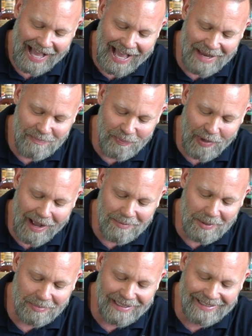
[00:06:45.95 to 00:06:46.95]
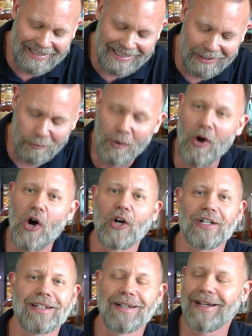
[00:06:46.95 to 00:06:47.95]
I'd probably get it
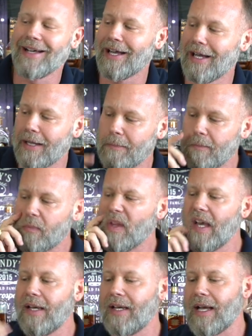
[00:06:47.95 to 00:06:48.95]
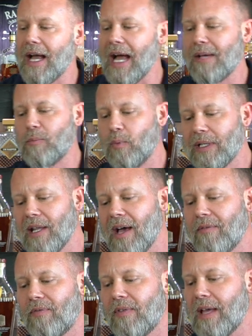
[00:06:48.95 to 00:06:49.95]
wrong. I would
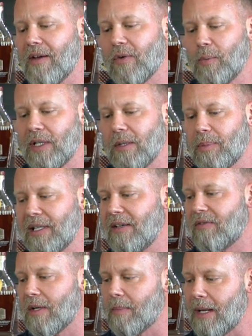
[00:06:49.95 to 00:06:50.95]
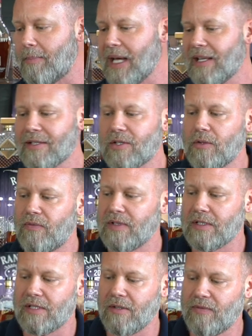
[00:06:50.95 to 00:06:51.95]
love everyone to believe that my palate's so
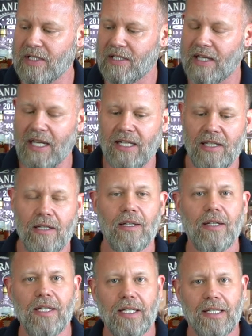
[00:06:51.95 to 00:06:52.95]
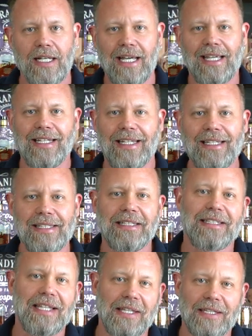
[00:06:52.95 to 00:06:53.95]
sophisticated that I can easily
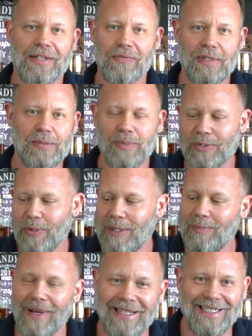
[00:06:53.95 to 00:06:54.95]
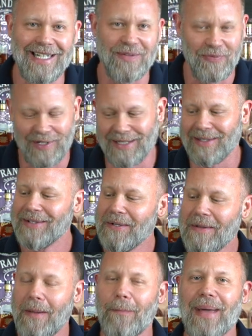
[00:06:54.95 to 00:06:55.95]
tell the difference between my different
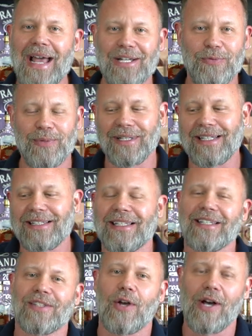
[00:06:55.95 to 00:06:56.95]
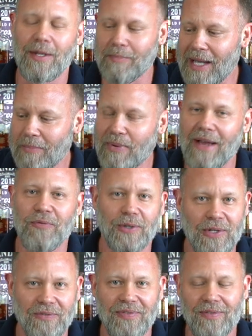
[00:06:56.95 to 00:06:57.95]
batch releases on my Prideful
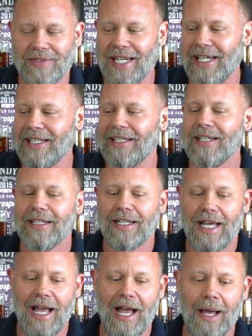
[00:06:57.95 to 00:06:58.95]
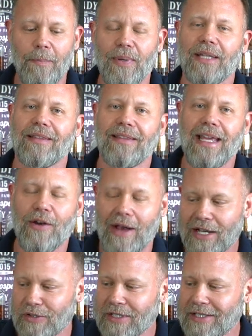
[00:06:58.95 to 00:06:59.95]
Goat 15, but they are
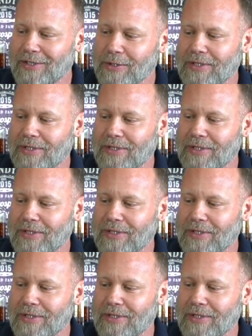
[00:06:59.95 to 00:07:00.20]
actually so